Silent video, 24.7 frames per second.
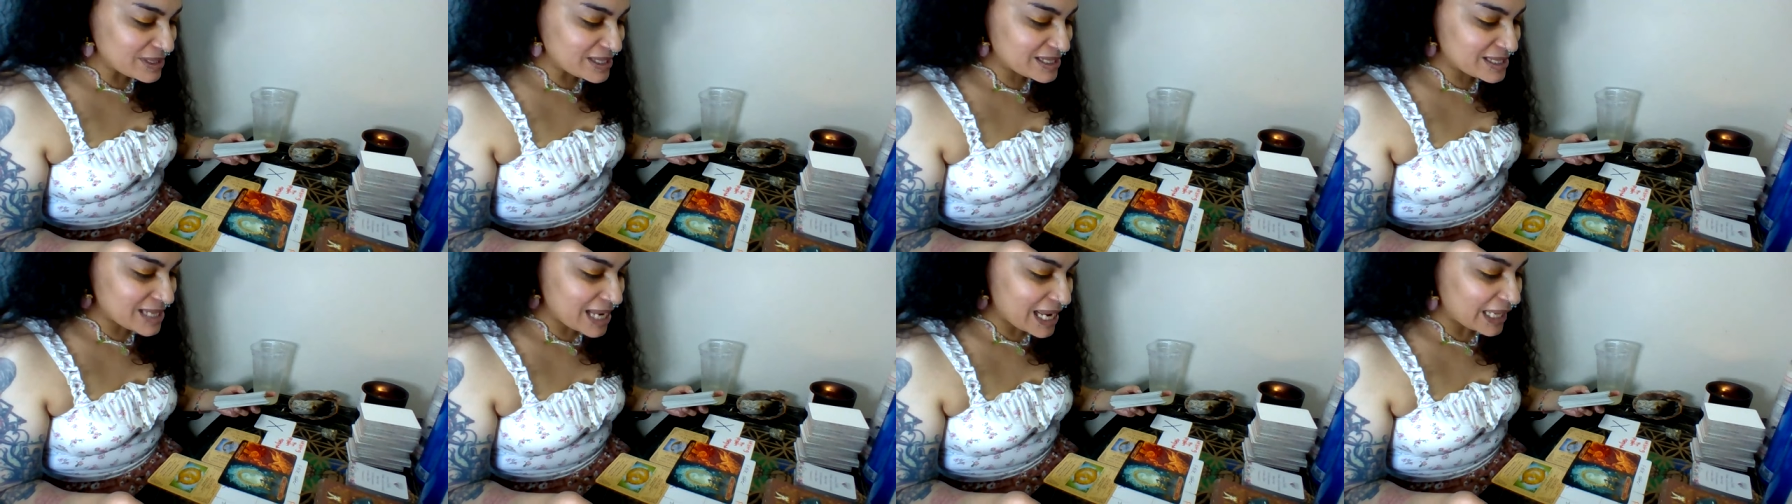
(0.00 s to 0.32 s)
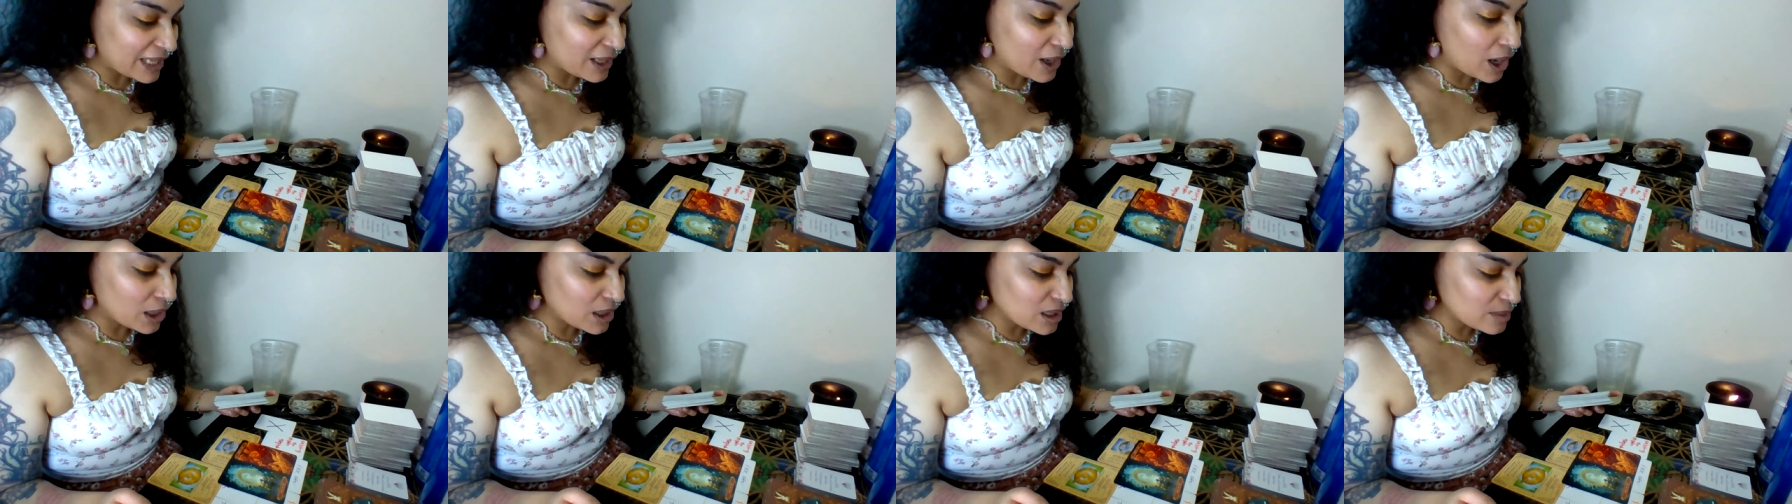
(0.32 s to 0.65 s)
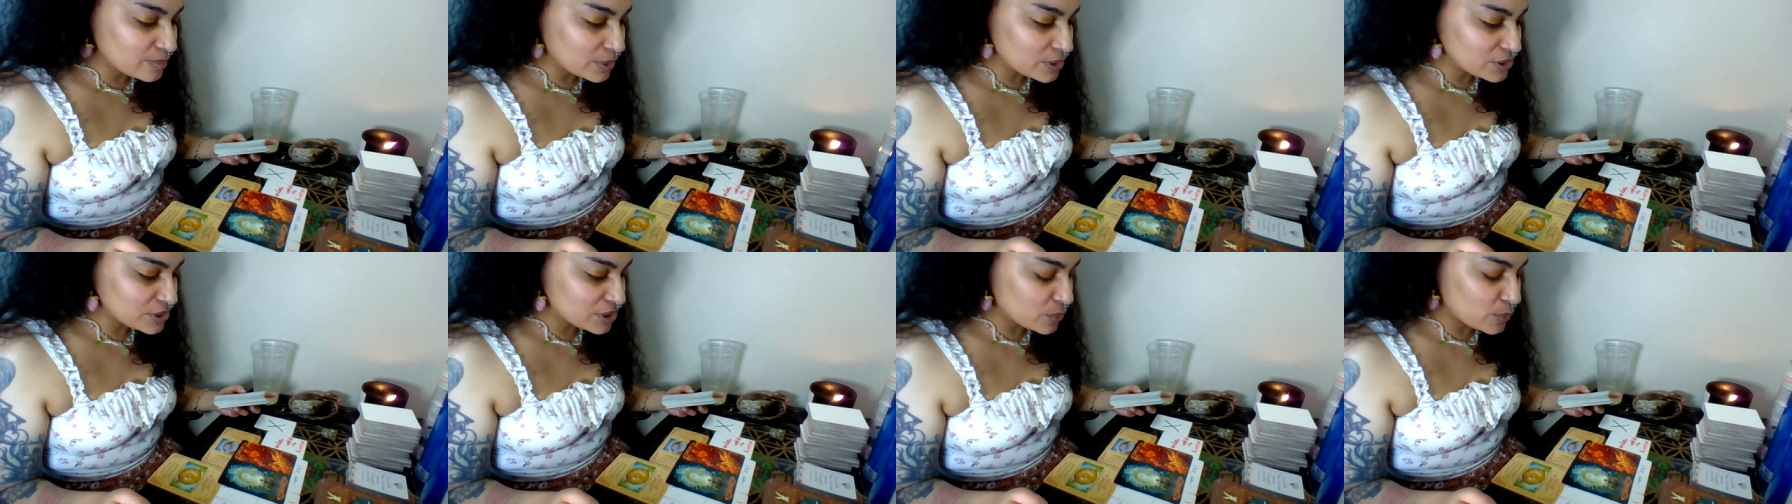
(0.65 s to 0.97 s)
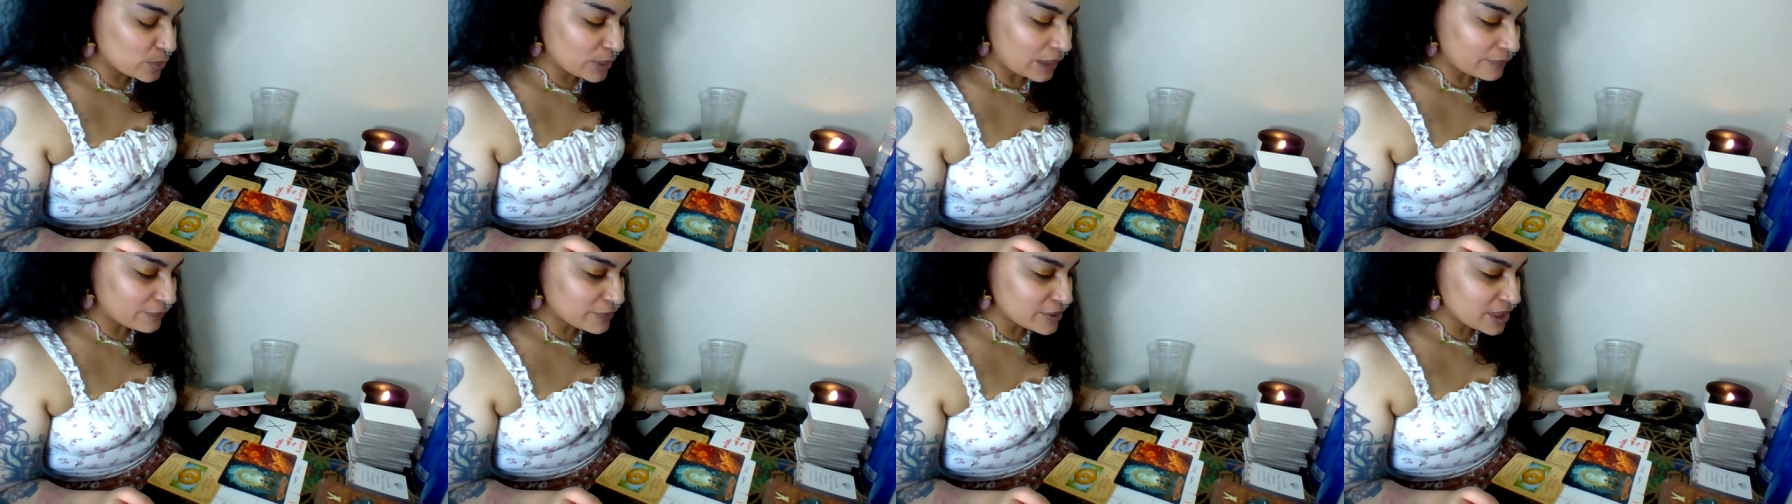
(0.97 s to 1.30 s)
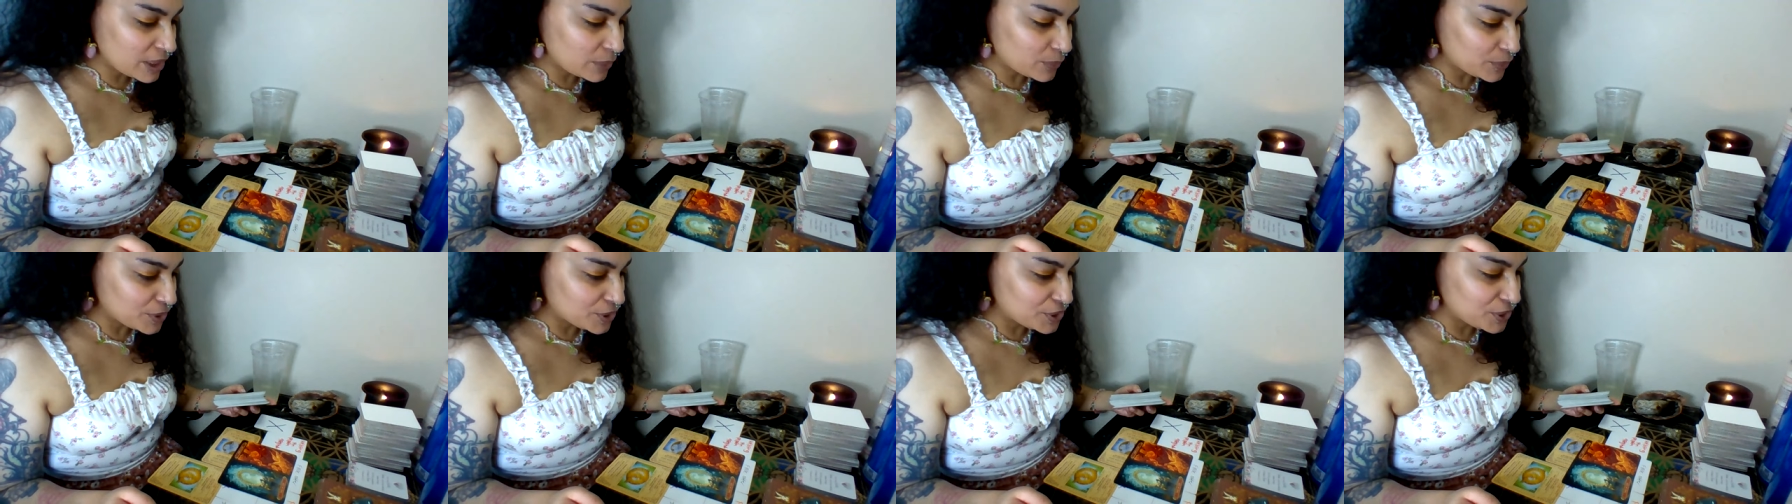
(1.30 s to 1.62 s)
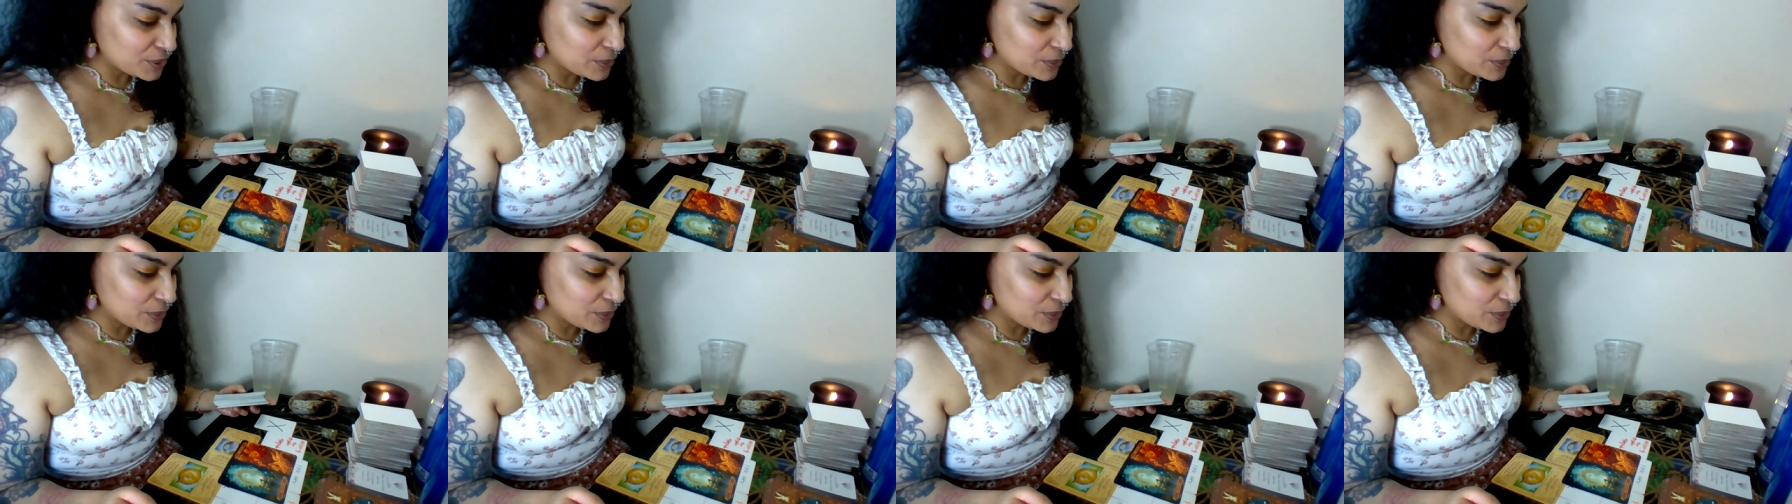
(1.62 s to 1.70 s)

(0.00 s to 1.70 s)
stay gullible to whatever they were